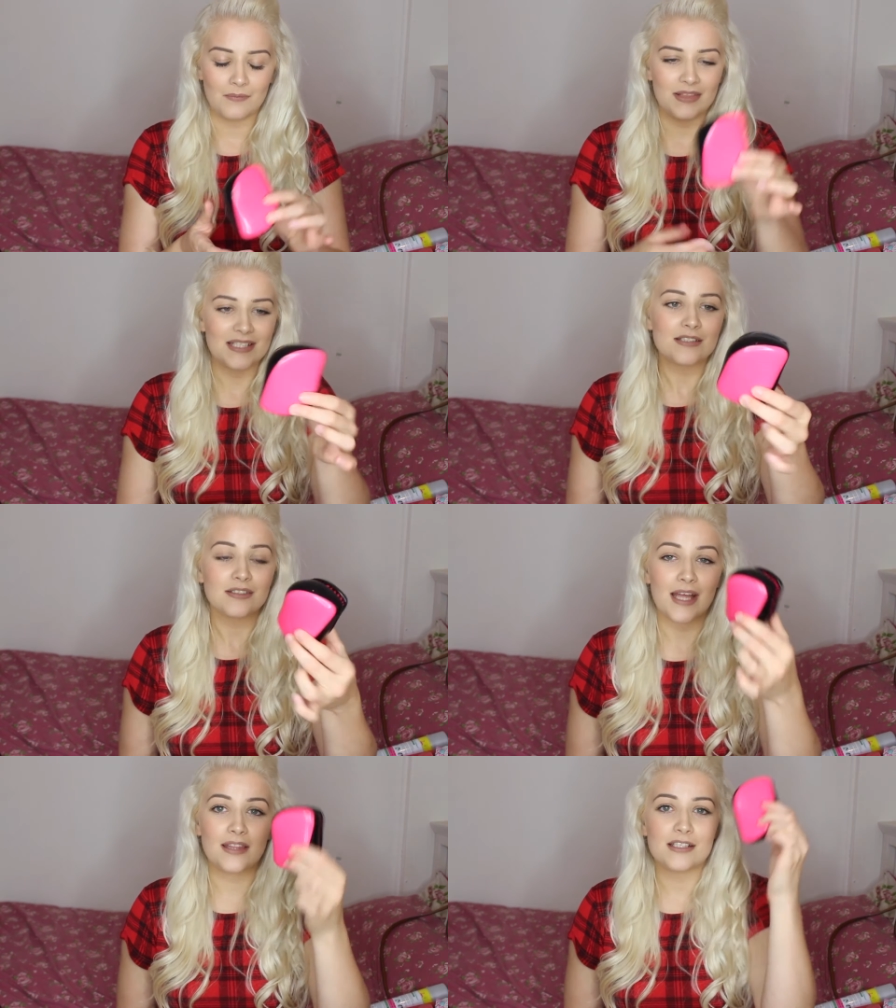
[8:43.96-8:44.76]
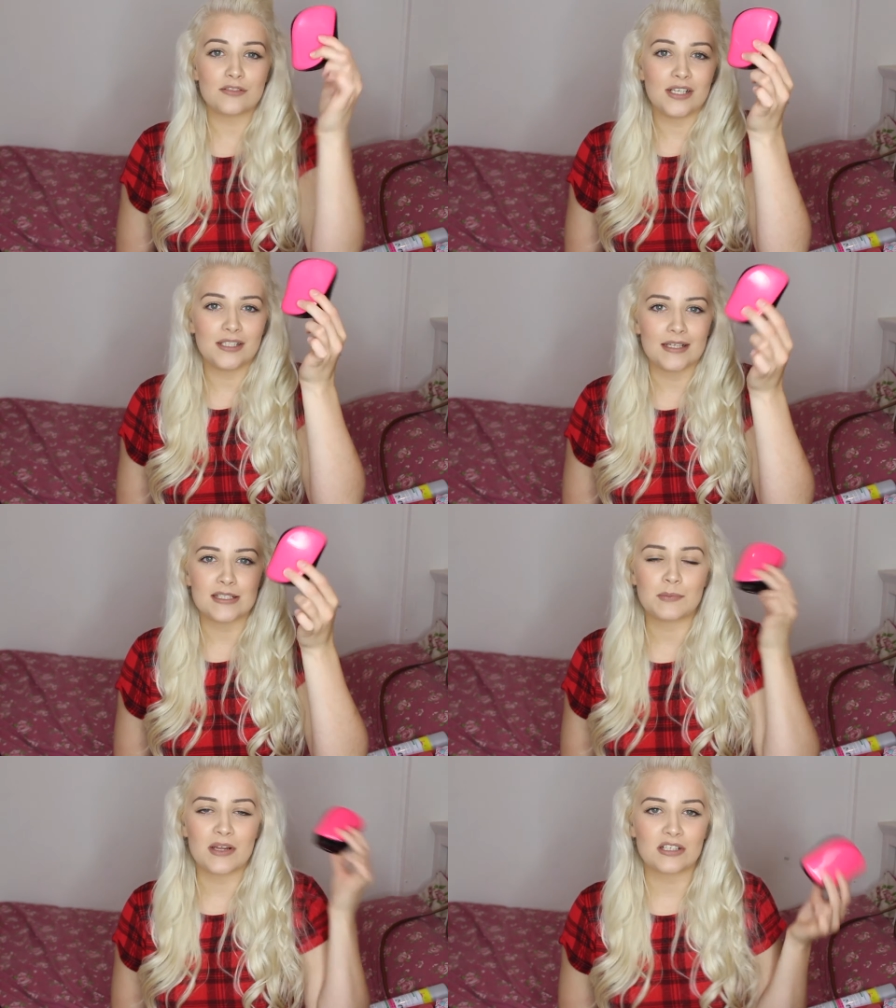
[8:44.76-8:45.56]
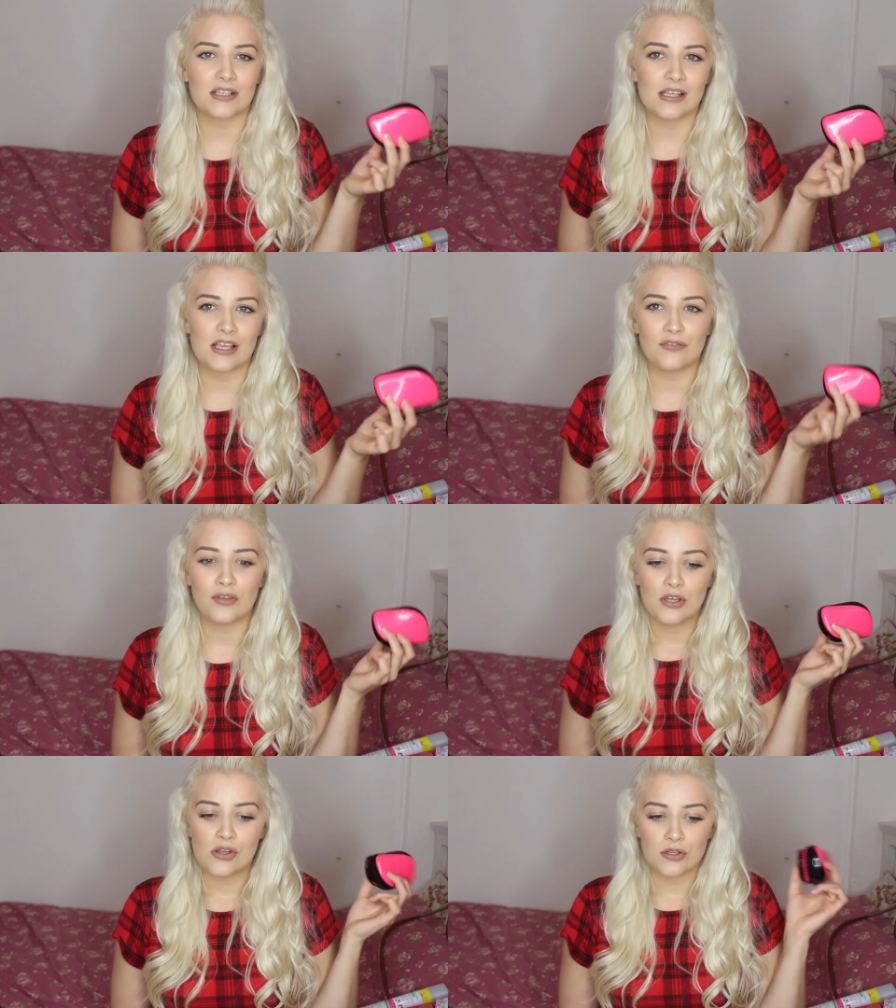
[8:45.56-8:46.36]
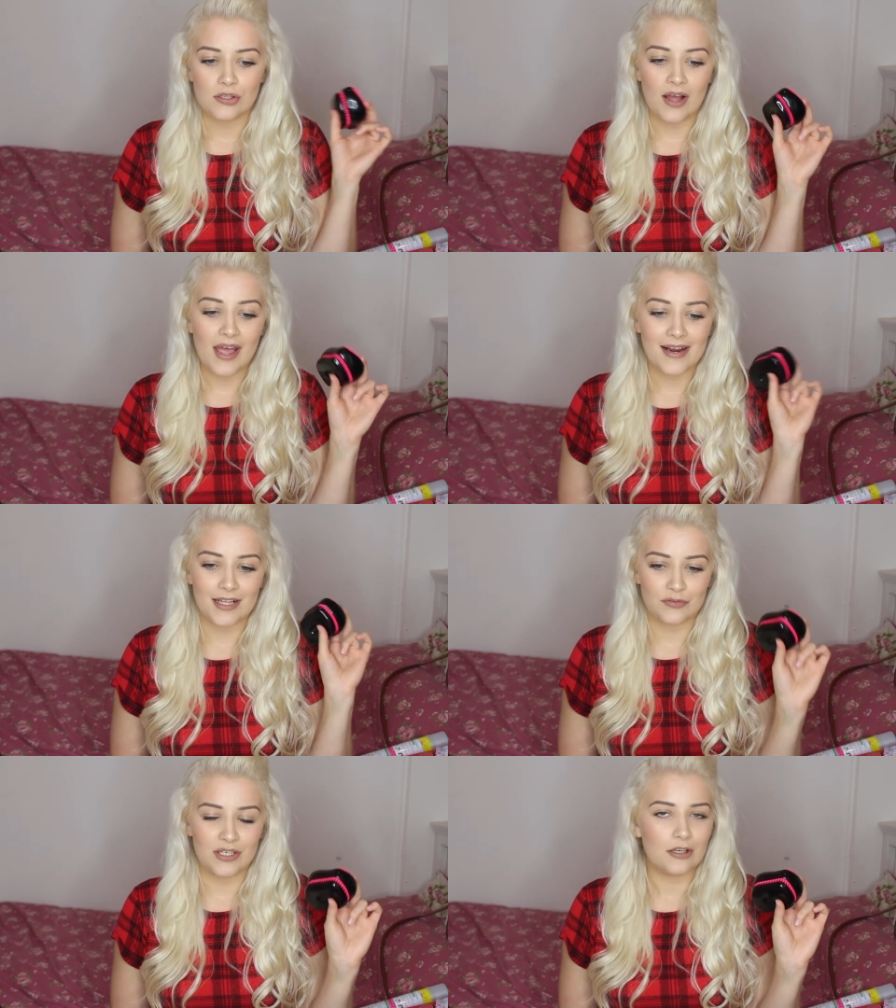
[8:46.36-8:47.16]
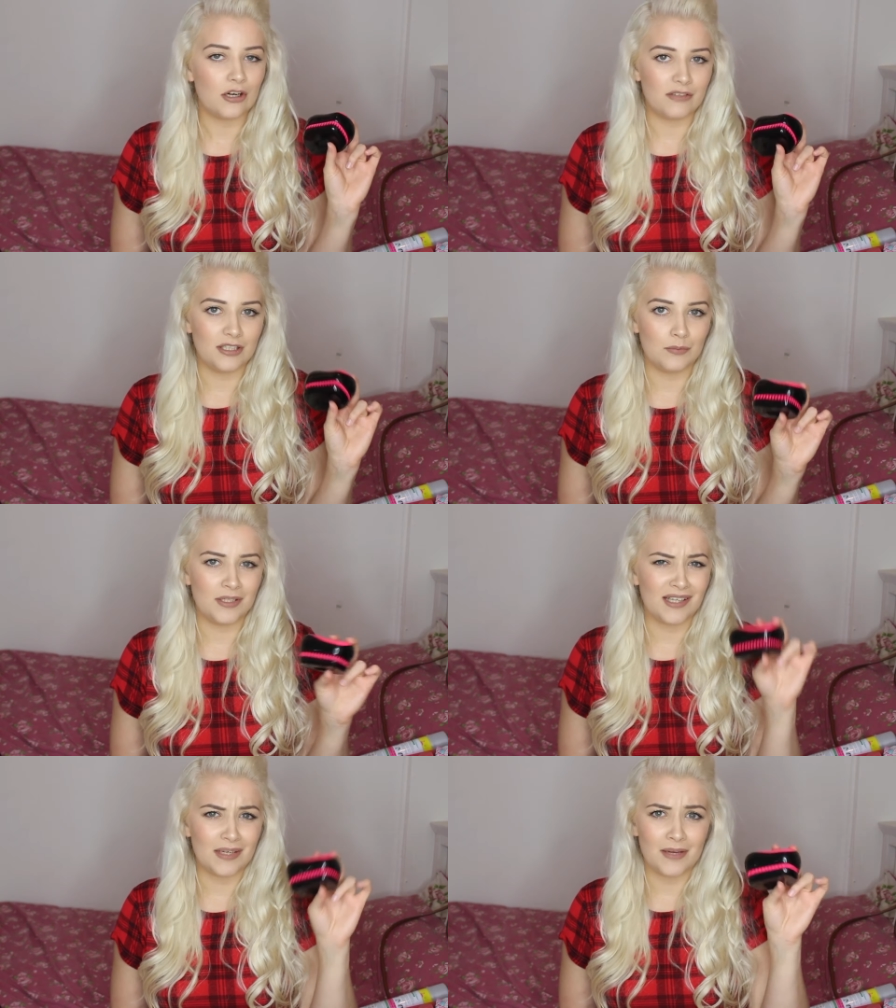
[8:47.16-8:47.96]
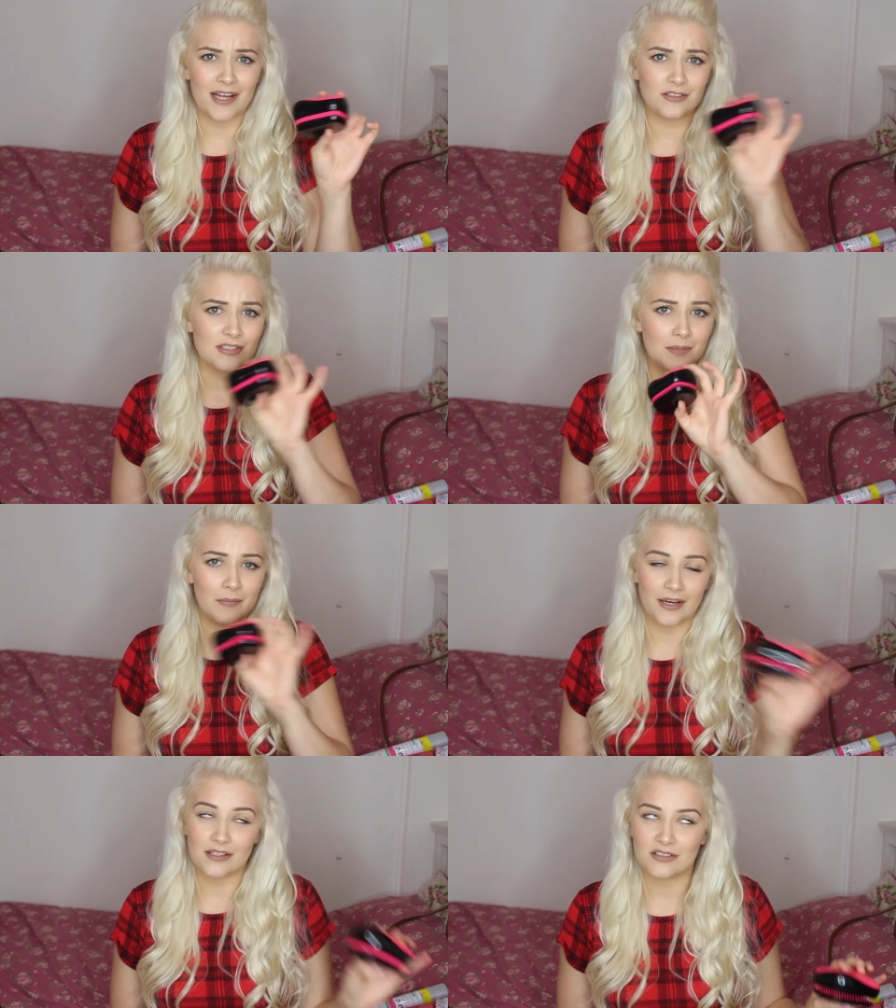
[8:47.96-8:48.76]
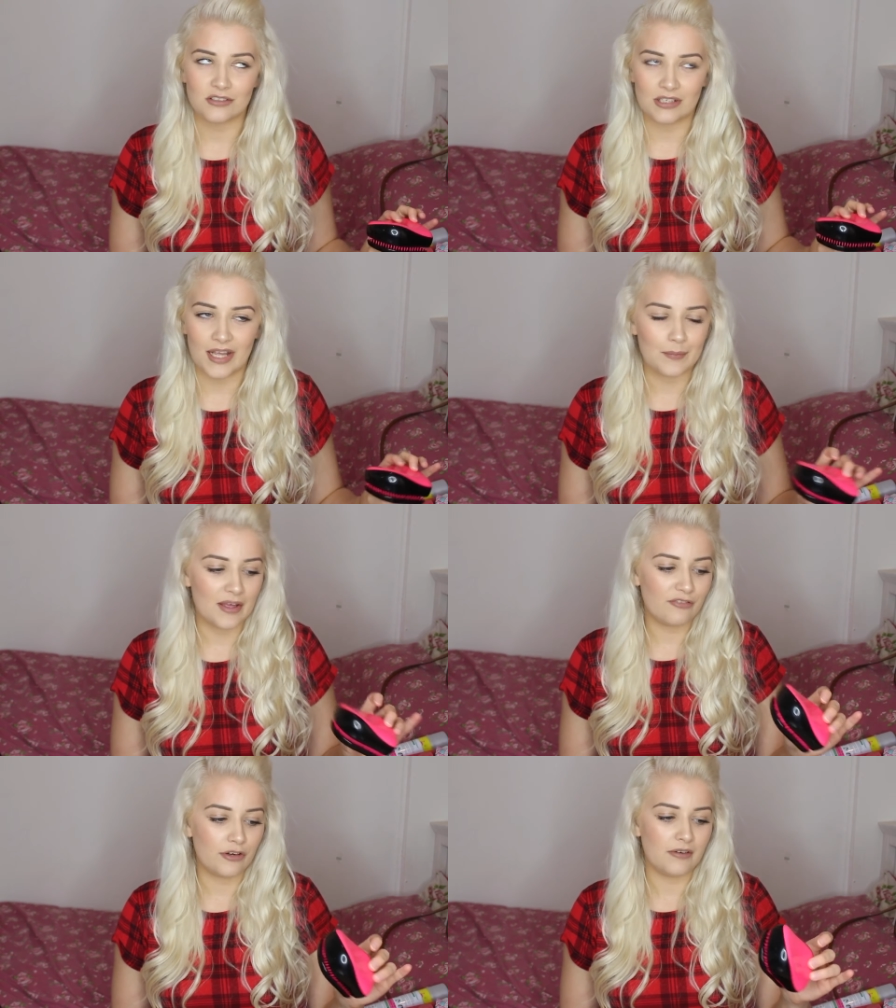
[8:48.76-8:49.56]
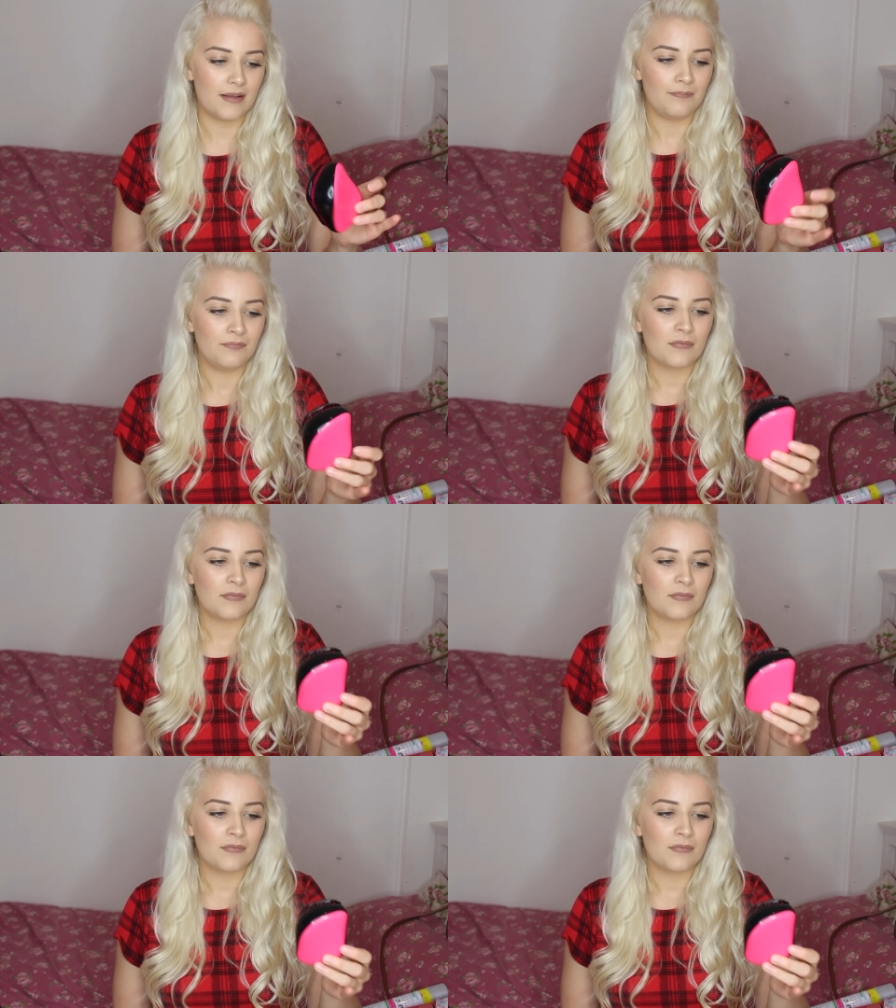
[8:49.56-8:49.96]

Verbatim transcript: this is really nice, especially if your hair gets really cottery in the wind like mine does. Like mine is such a nightmare for it.